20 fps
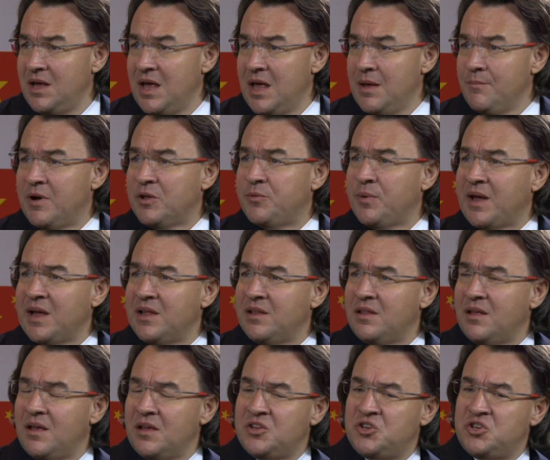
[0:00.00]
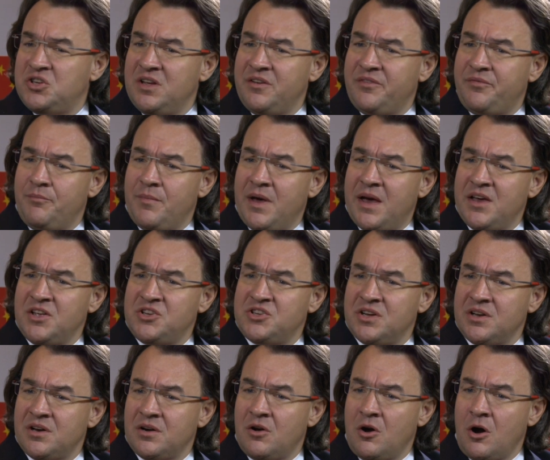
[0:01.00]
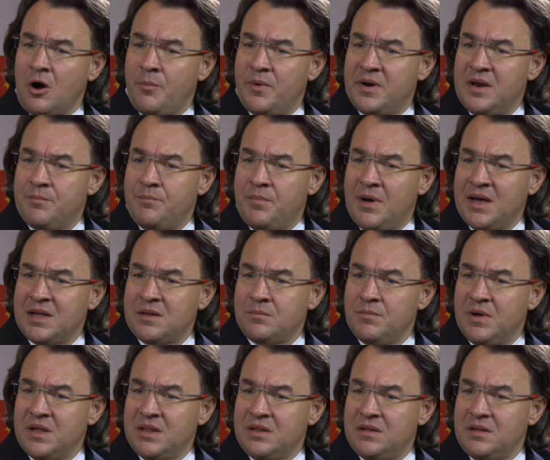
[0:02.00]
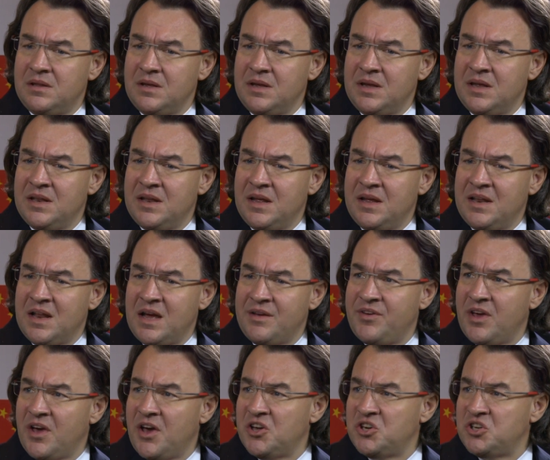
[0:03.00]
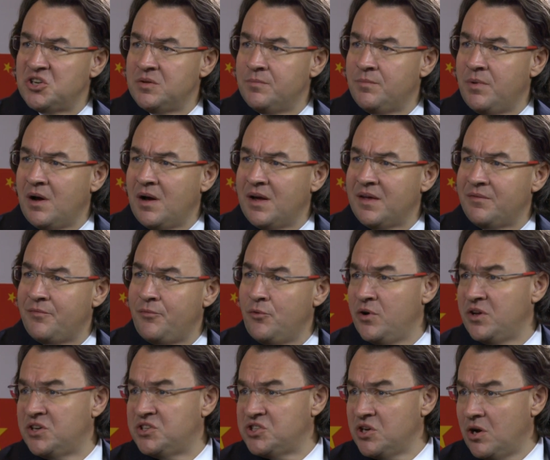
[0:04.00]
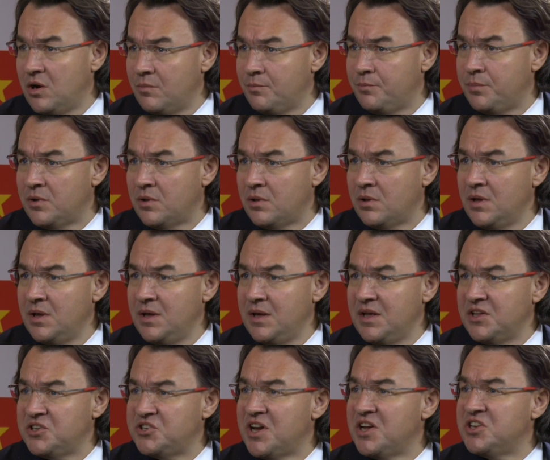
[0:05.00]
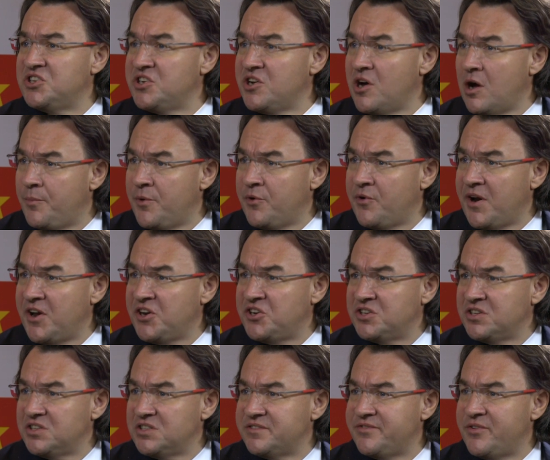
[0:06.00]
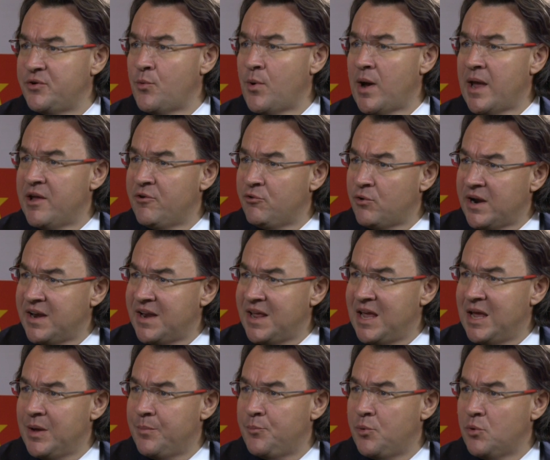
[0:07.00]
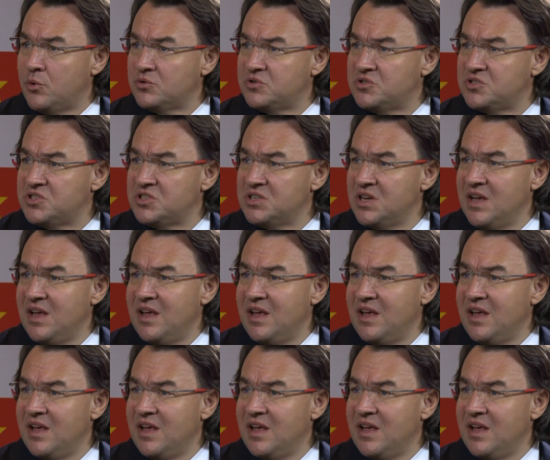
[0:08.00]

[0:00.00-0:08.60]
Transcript: But we can achieve major carbon abatement in aviation by, for example, changing operations, the way we run airports,